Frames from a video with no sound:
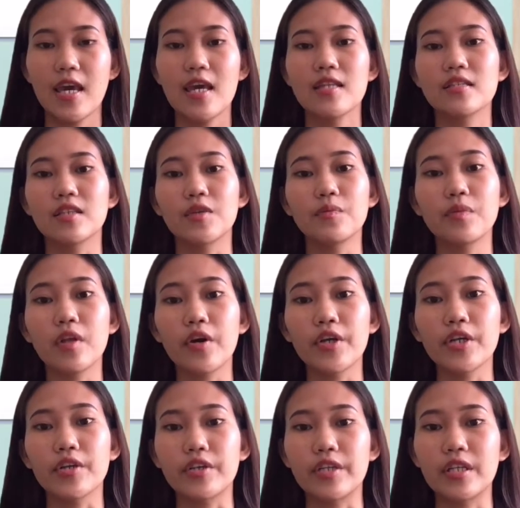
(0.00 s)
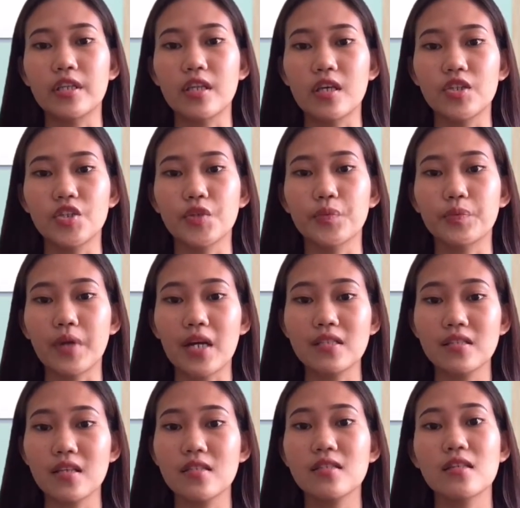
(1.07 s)
The employee orientation
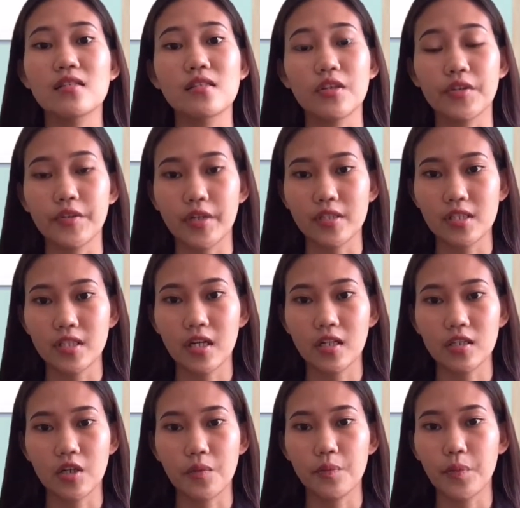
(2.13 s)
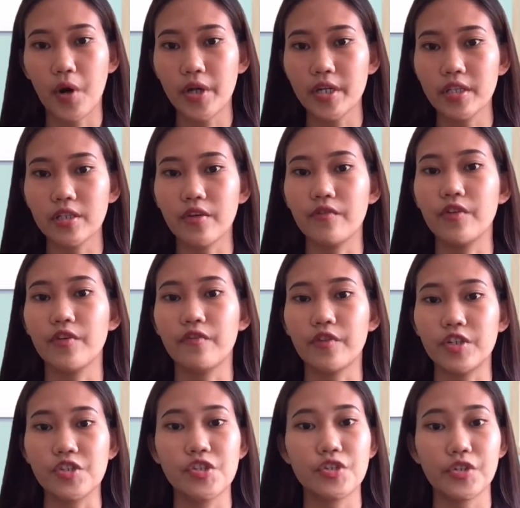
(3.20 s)
process is a critical component of the
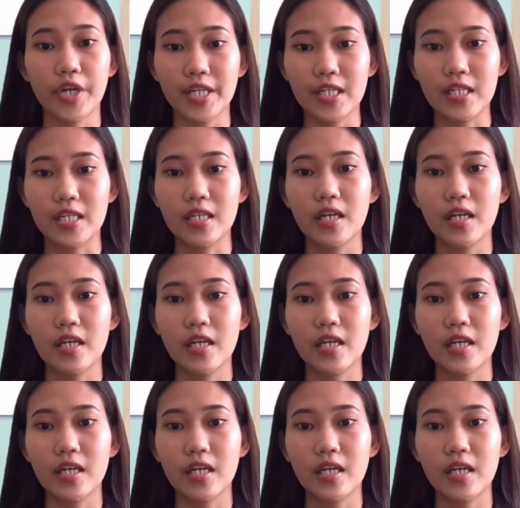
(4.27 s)
first training.